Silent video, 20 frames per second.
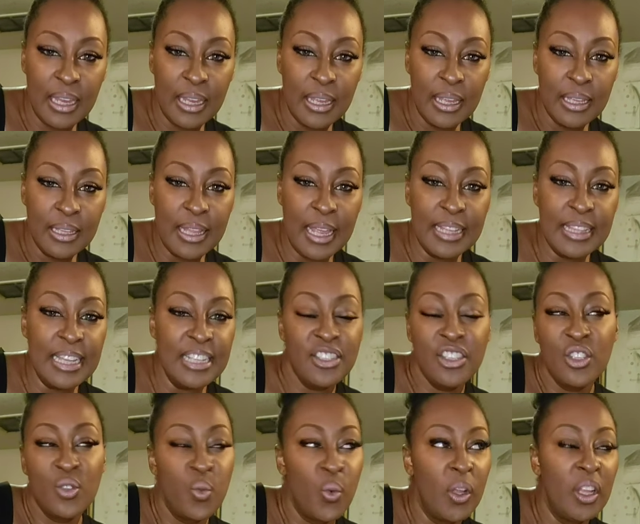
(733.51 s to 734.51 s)
Like that's just
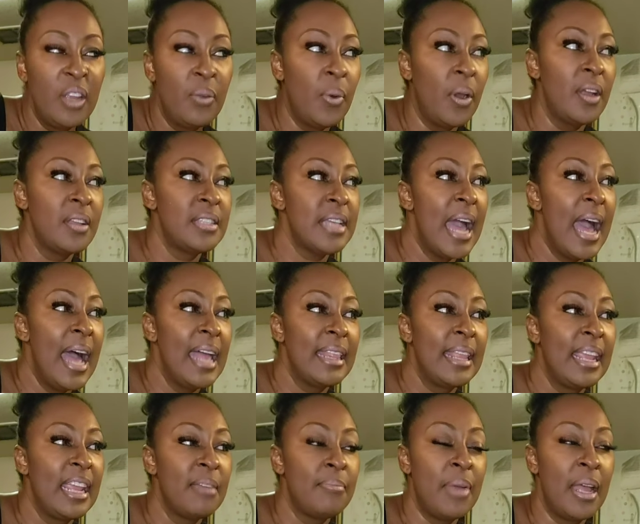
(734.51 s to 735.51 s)
really where it's at, like in
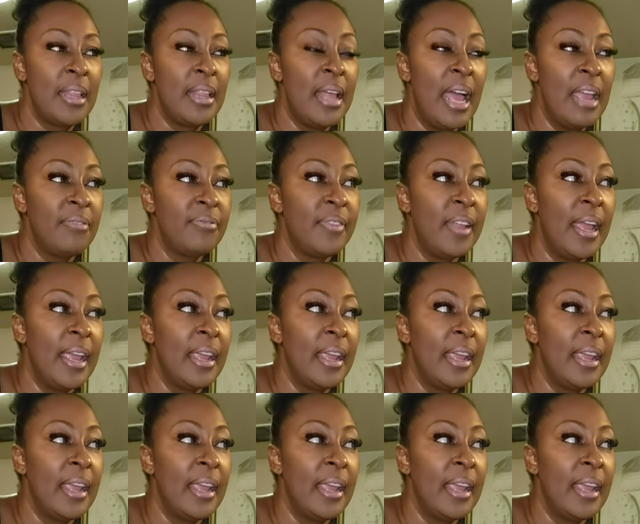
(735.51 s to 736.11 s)
my life. Like